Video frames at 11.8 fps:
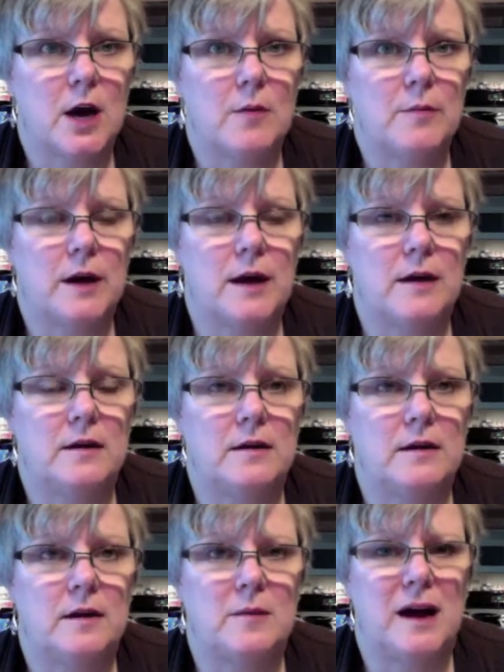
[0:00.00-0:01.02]
But
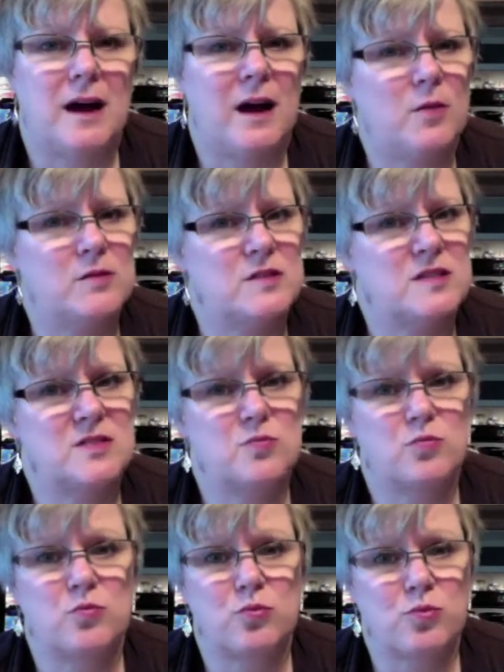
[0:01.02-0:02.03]
um, I was
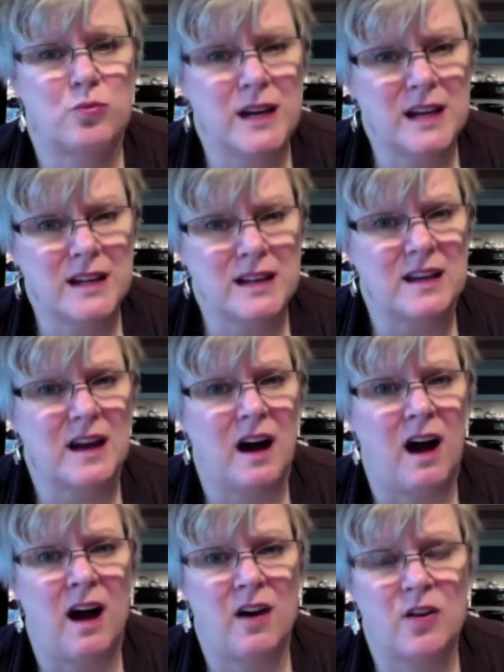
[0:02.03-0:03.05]
really
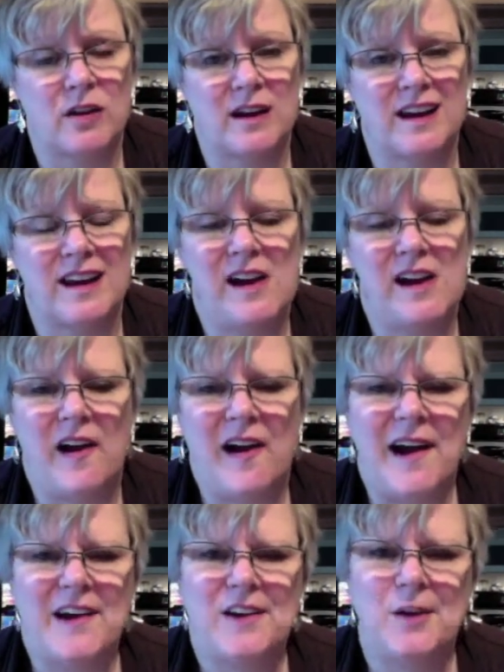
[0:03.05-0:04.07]
hungry
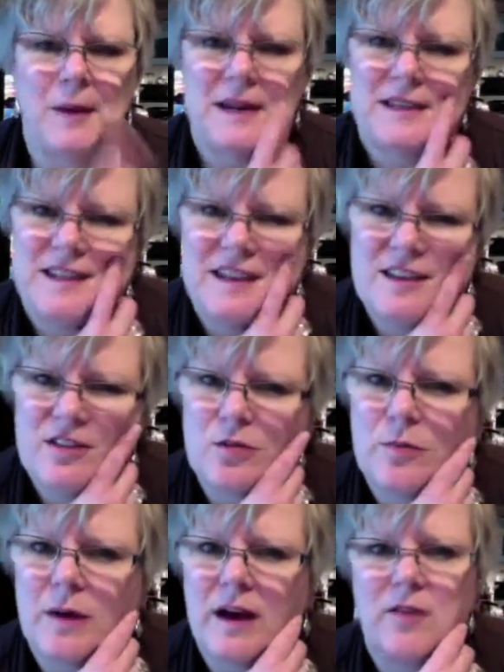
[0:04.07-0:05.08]
you know my teeth are
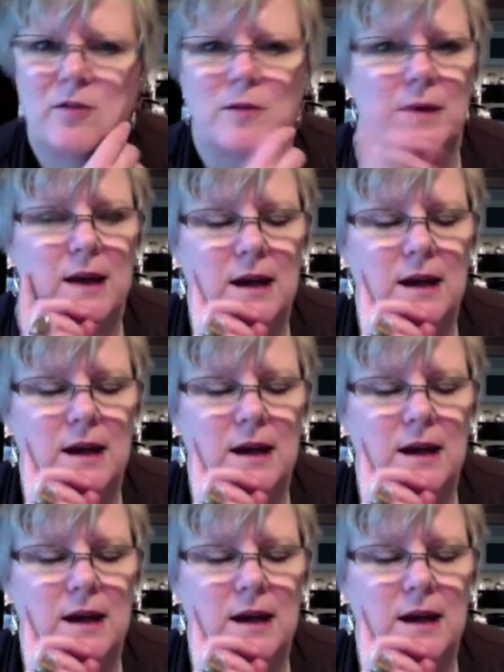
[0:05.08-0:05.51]
bothering me.